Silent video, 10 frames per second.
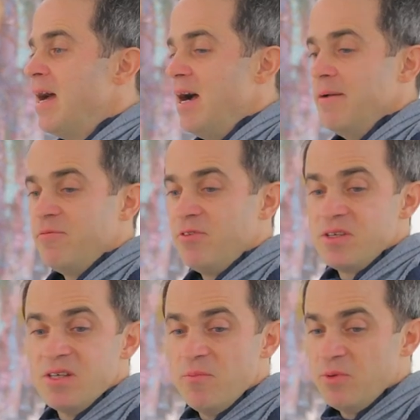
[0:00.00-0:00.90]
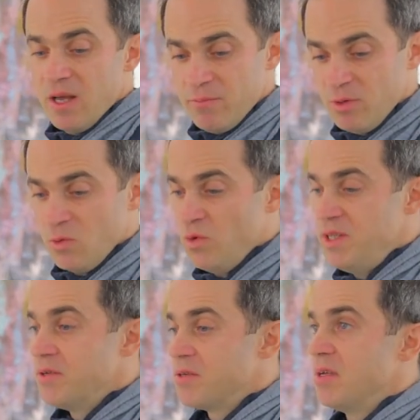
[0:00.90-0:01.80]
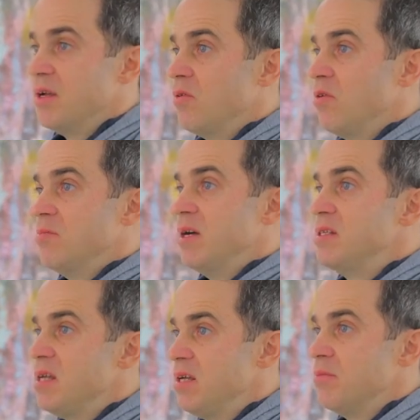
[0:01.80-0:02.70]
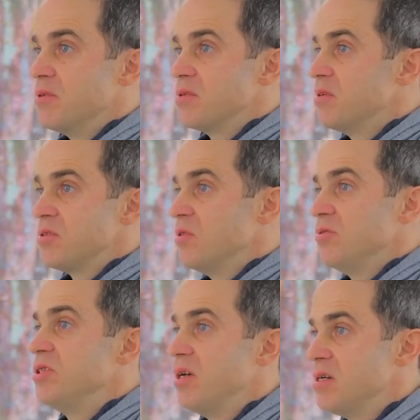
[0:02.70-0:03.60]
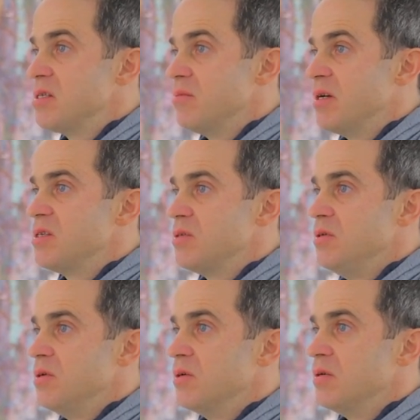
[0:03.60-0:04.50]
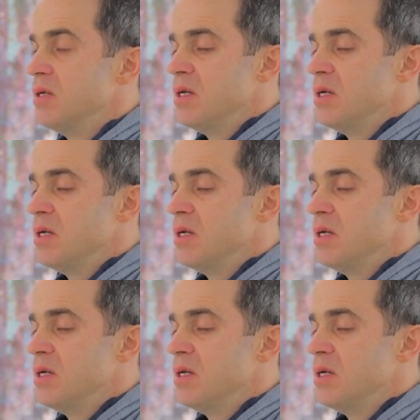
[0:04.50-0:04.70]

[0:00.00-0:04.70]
I, for example, I put wheels on all my tables. There's no chairs in my studio.